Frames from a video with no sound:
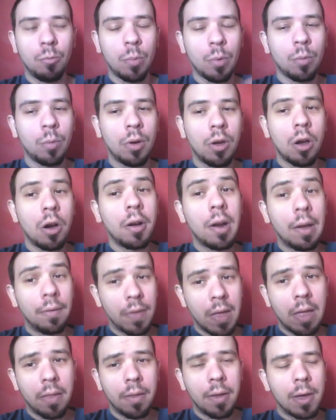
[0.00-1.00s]
Well, we can't
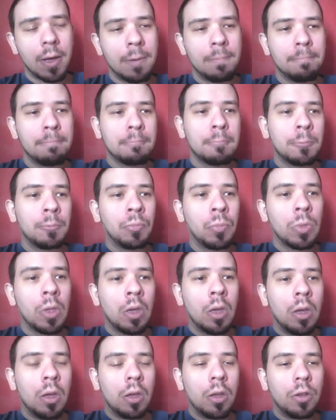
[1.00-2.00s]
have that there,
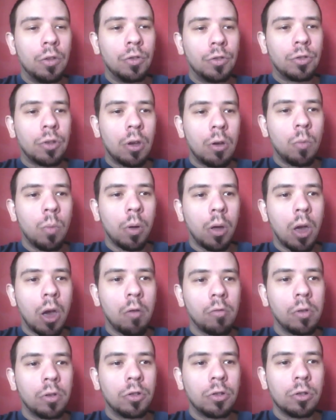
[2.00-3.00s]
so we're
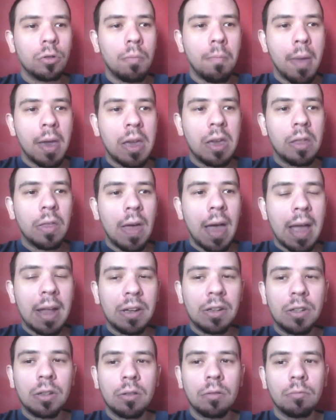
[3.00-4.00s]
going to make
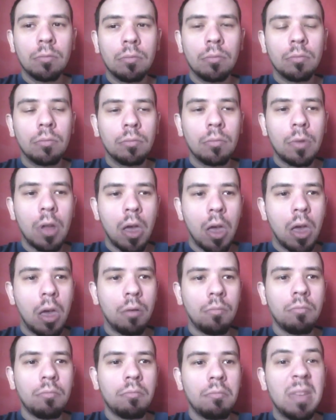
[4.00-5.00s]
that
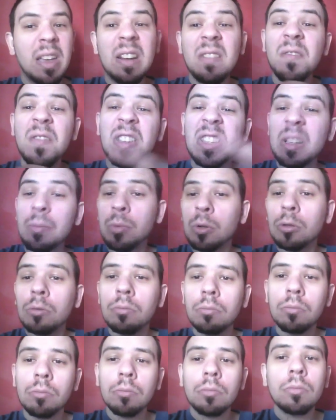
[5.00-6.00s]
invisible.
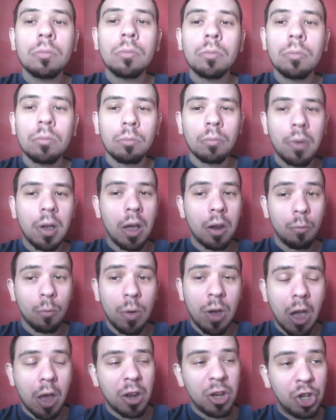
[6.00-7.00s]
We're
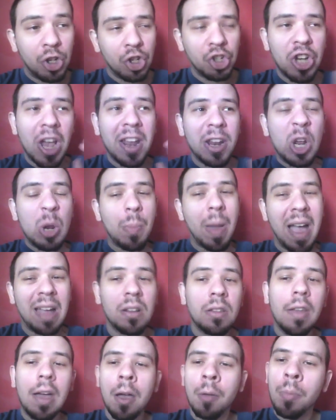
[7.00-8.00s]
going to shadow
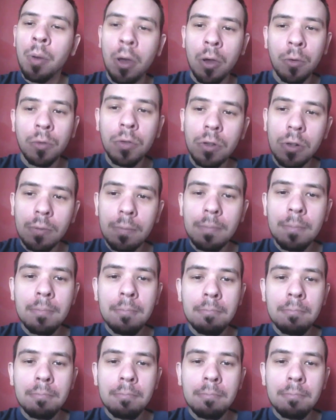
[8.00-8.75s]
ban that post.